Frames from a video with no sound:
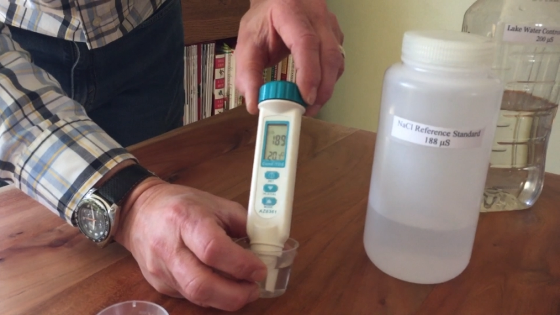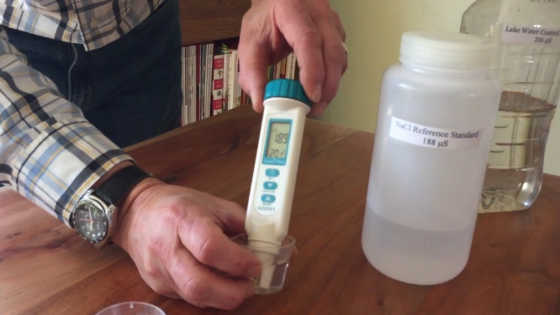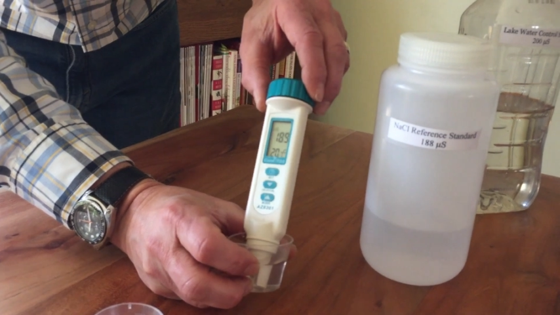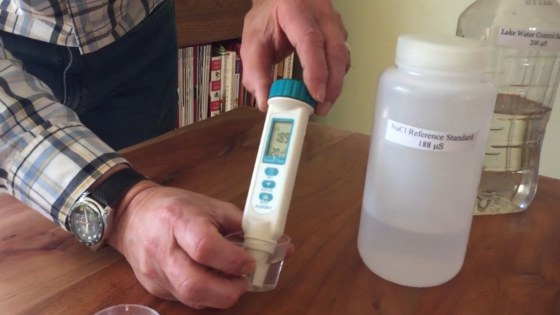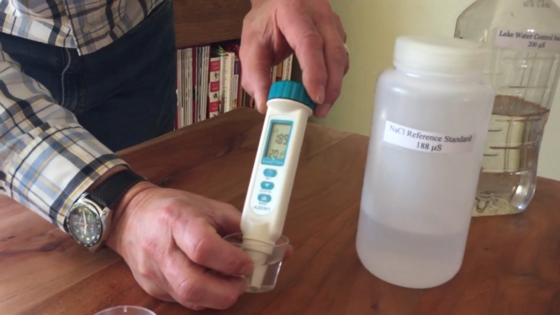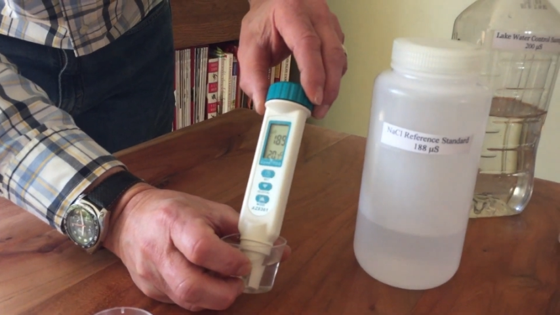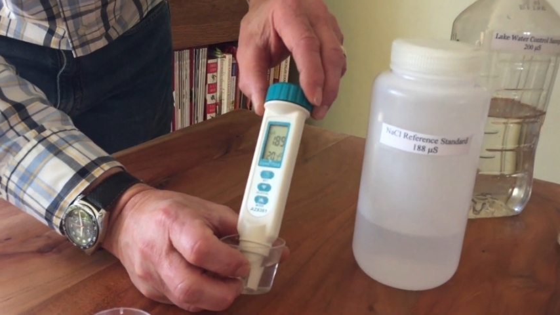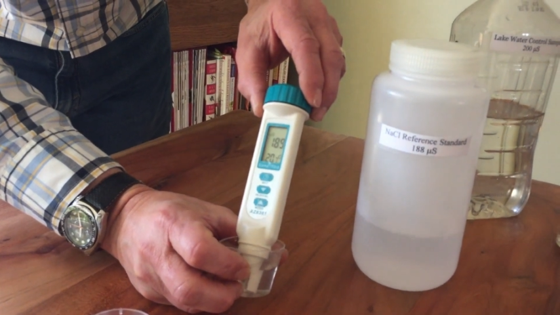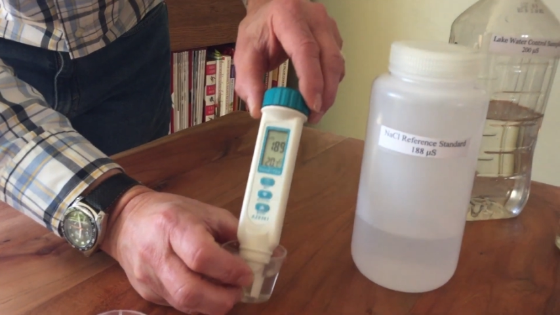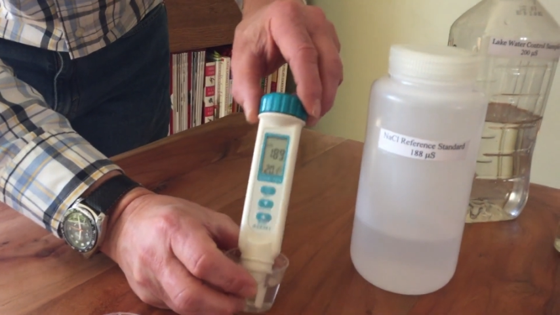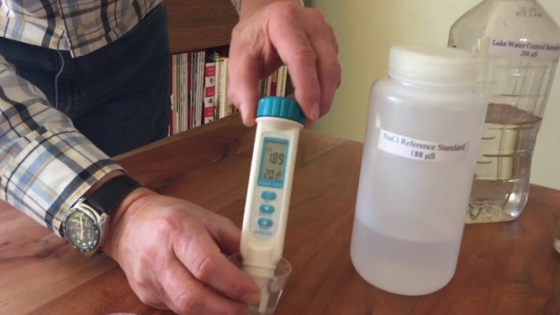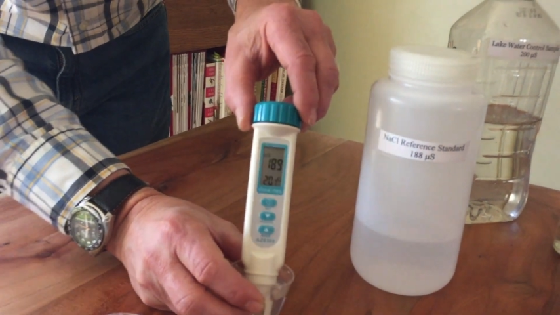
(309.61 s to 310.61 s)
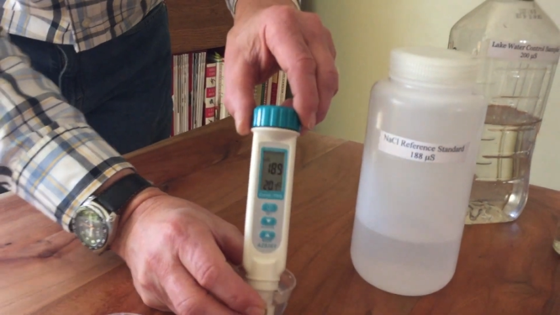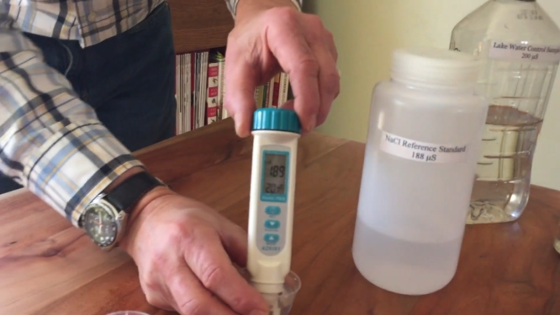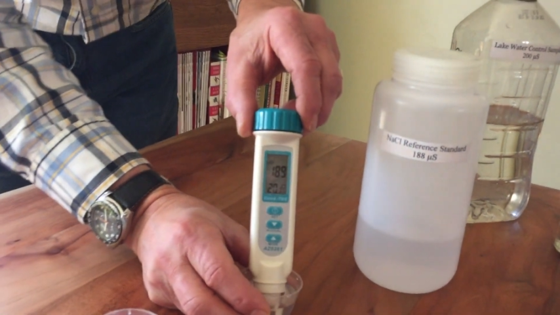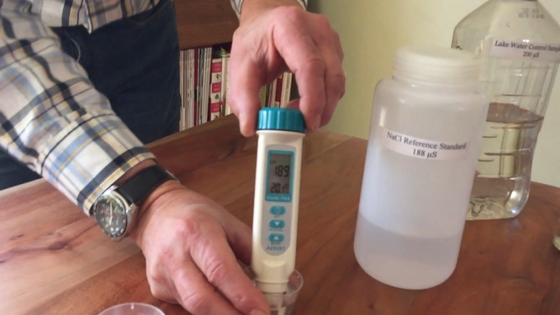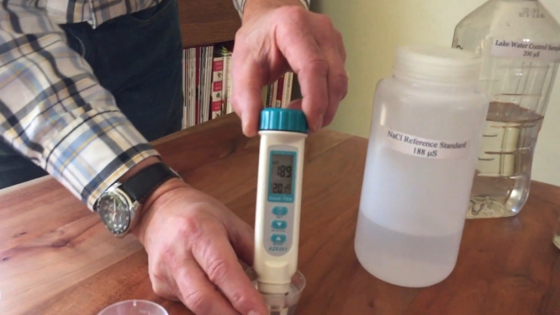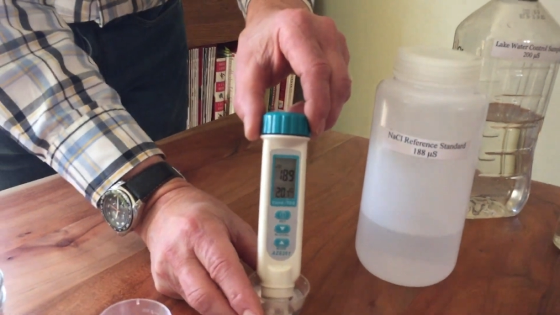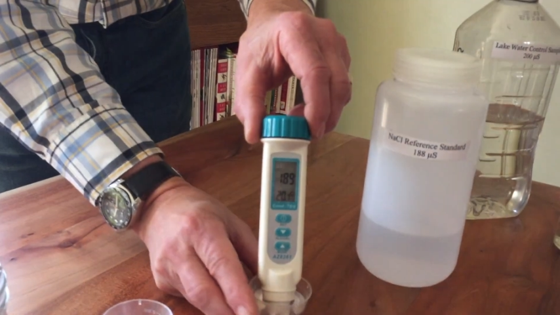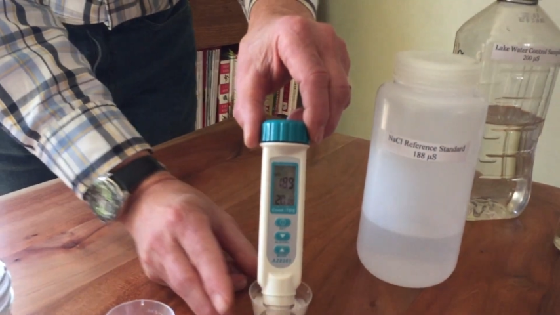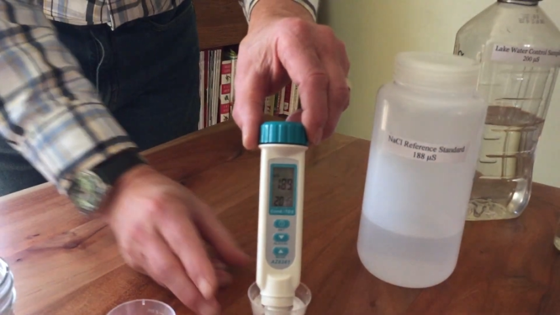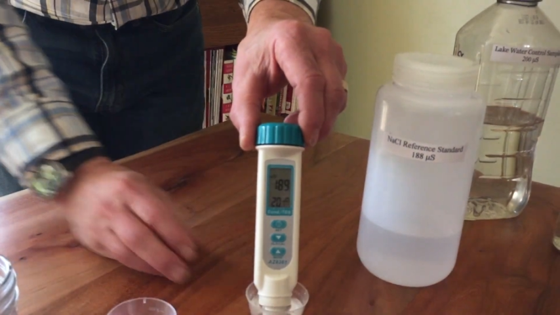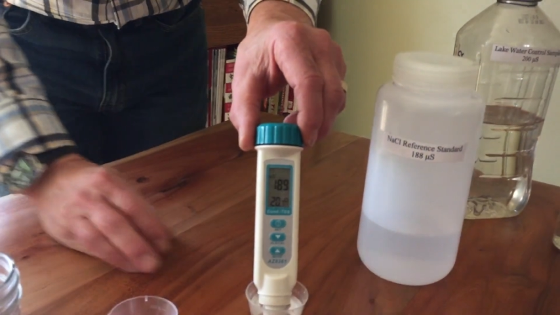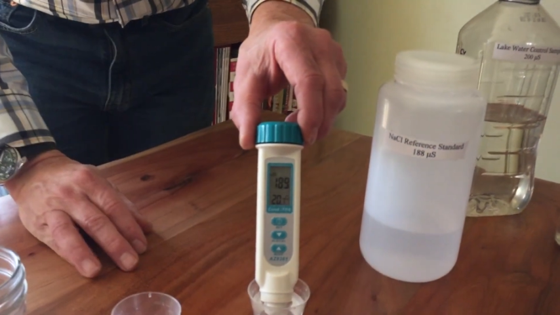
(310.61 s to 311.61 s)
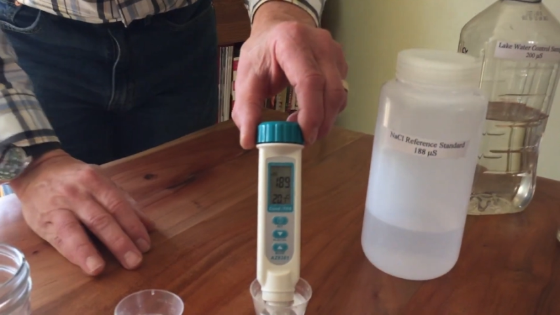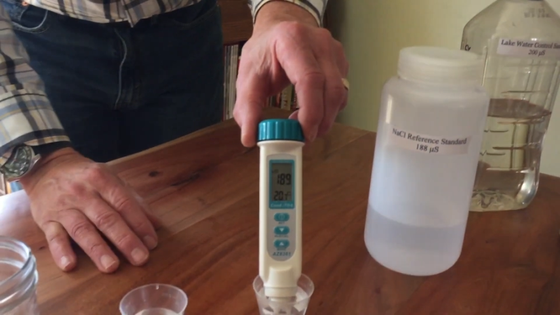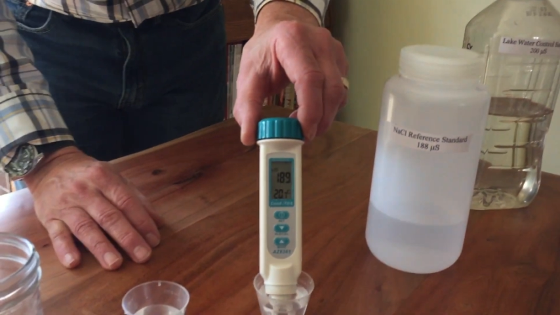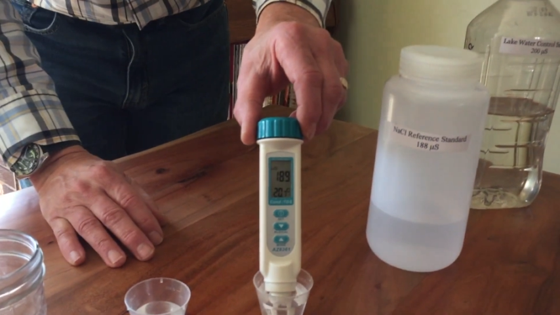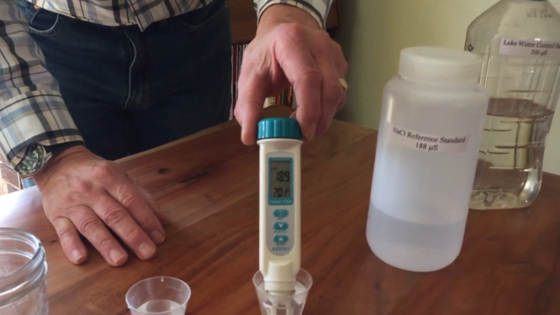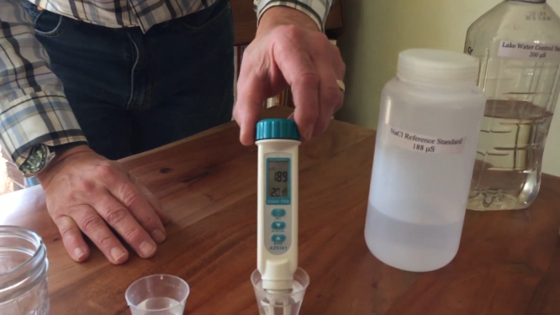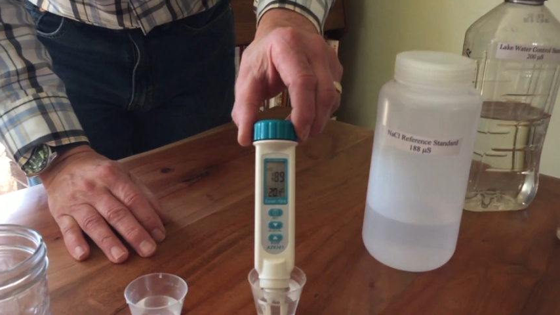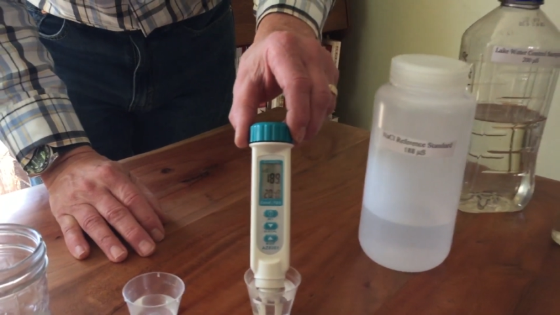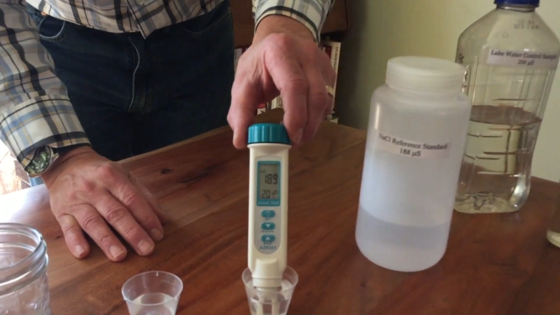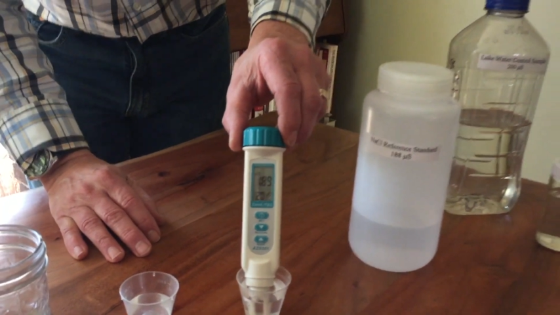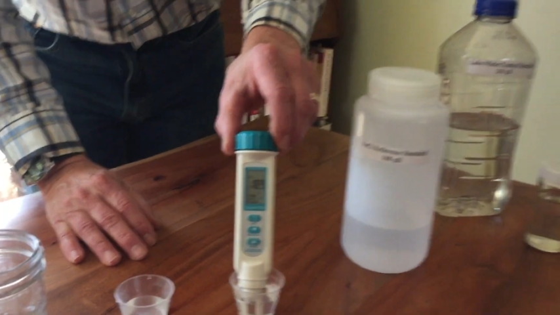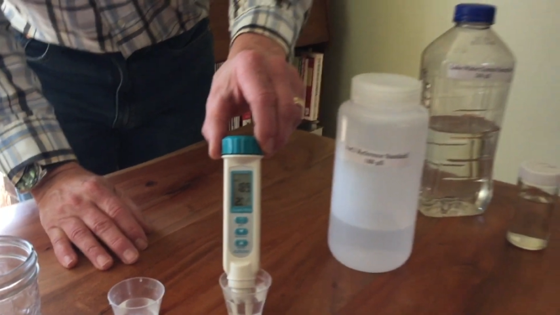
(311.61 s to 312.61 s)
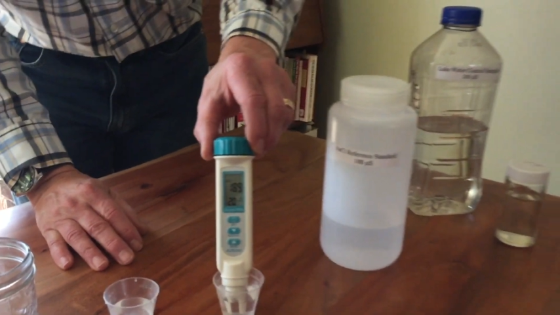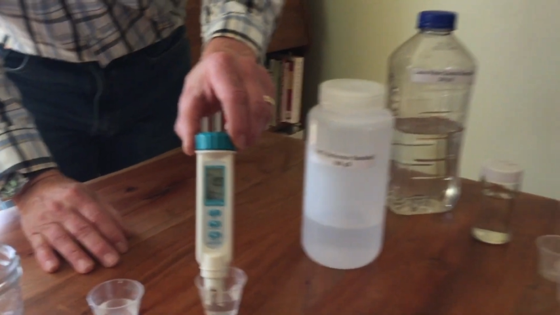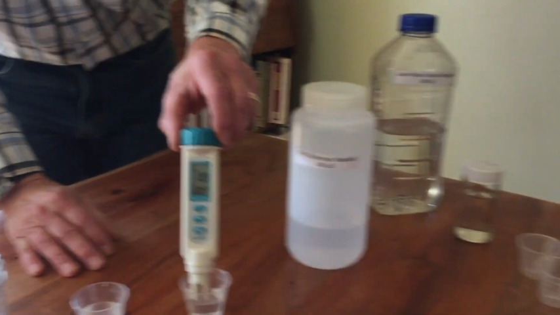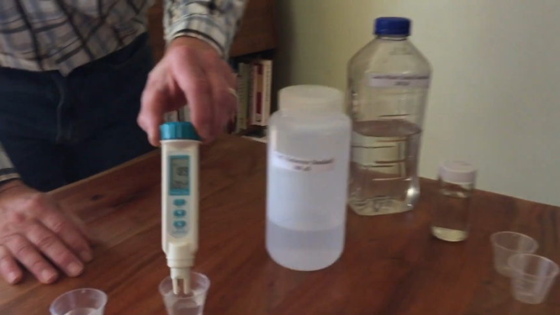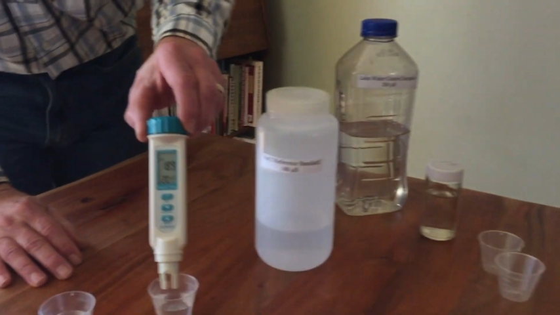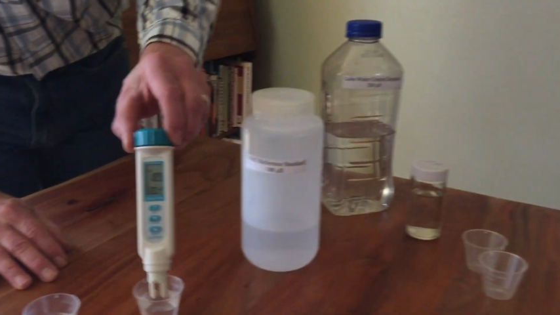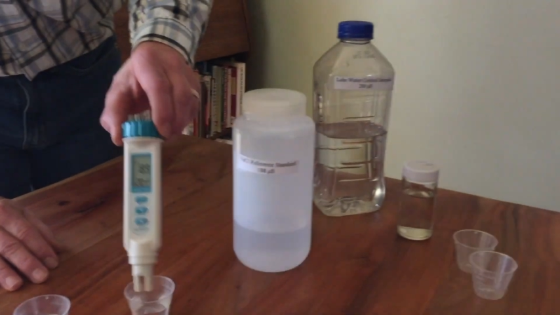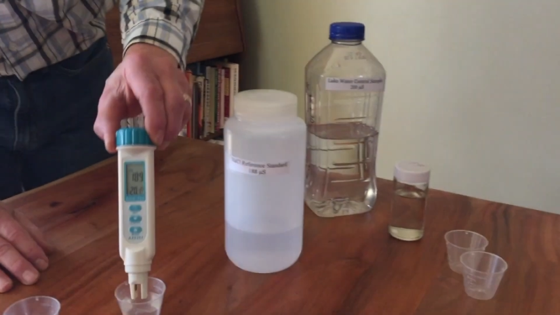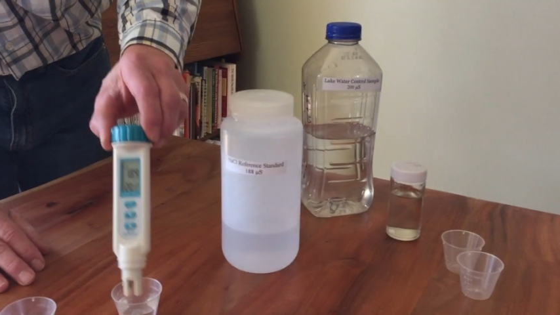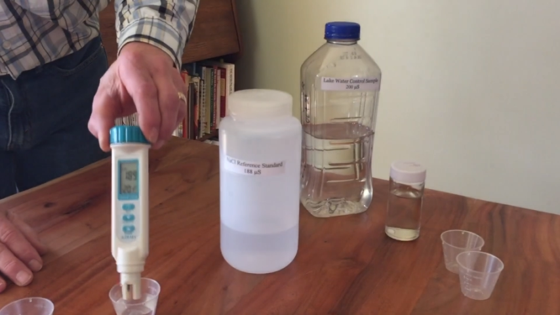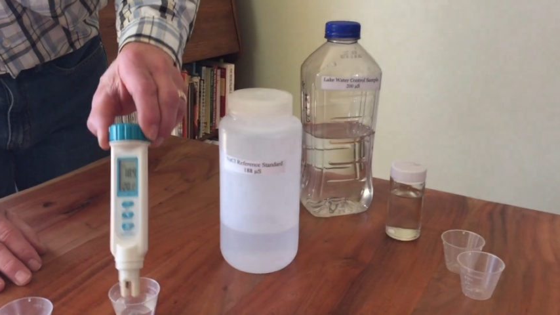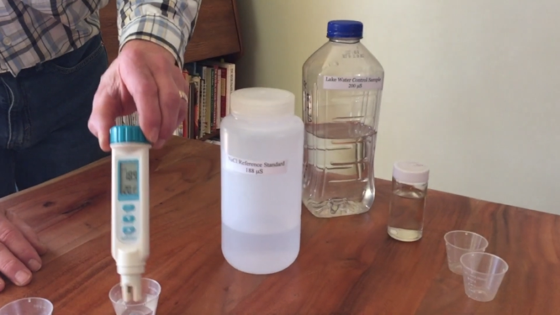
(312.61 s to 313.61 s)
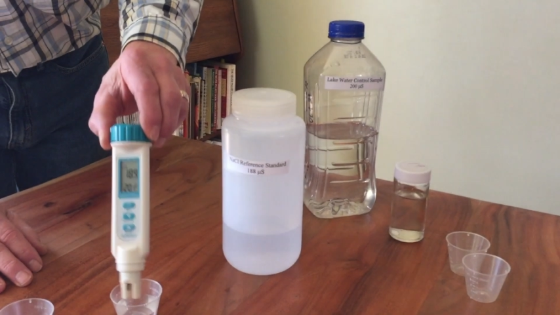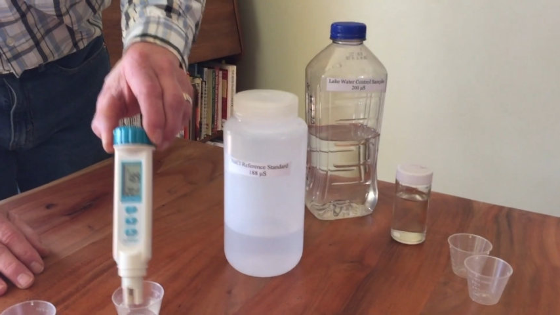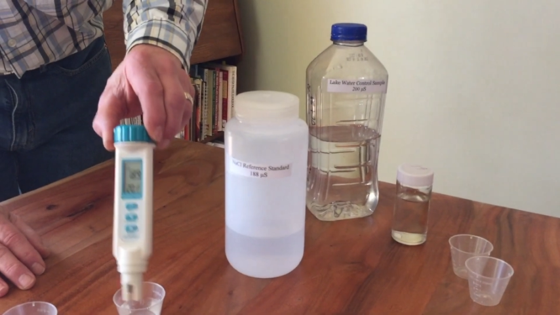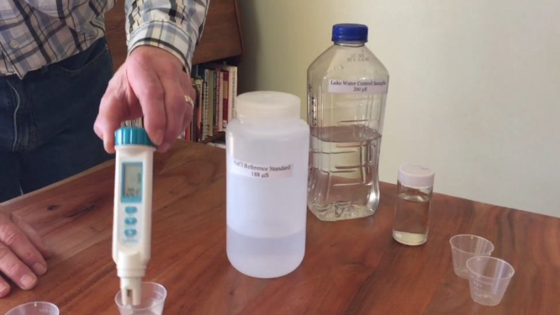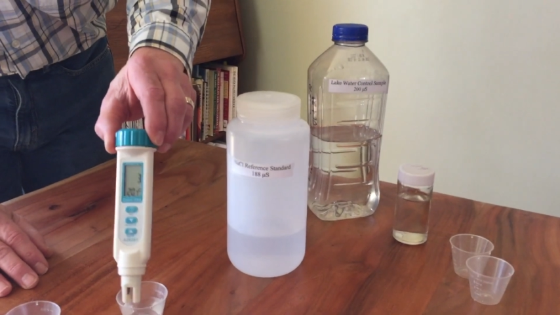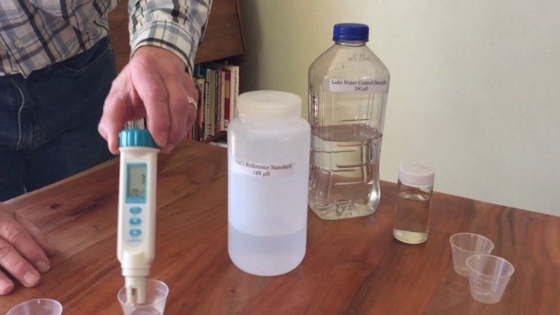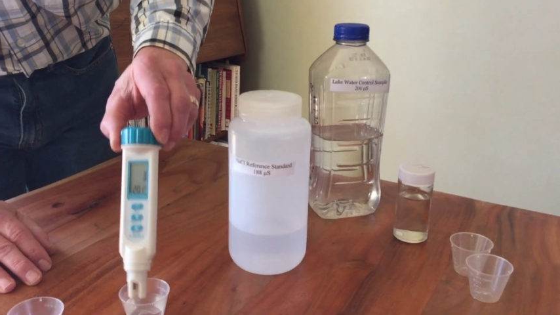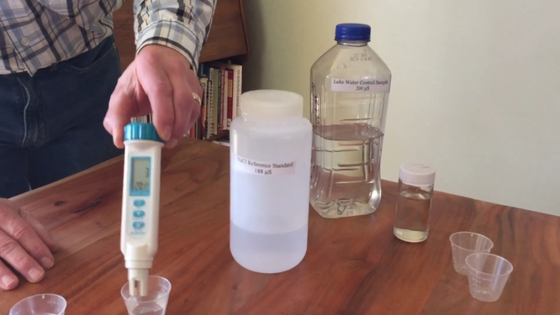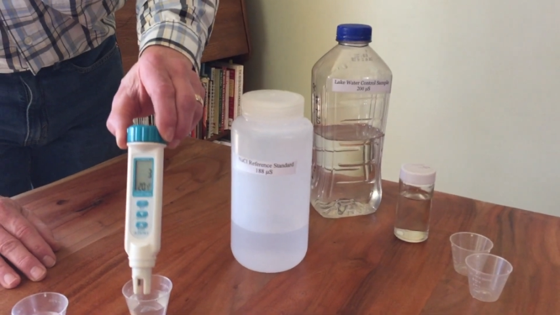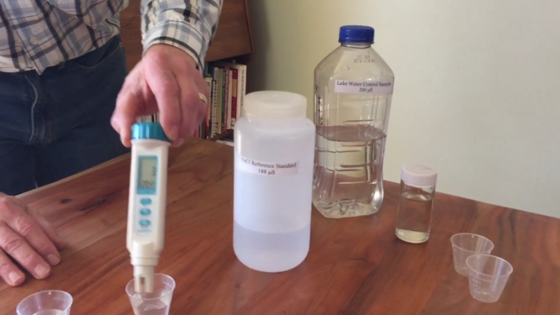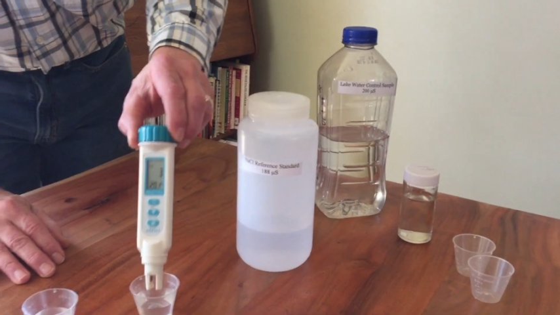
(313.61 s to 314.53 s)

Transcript: (no speaker visible)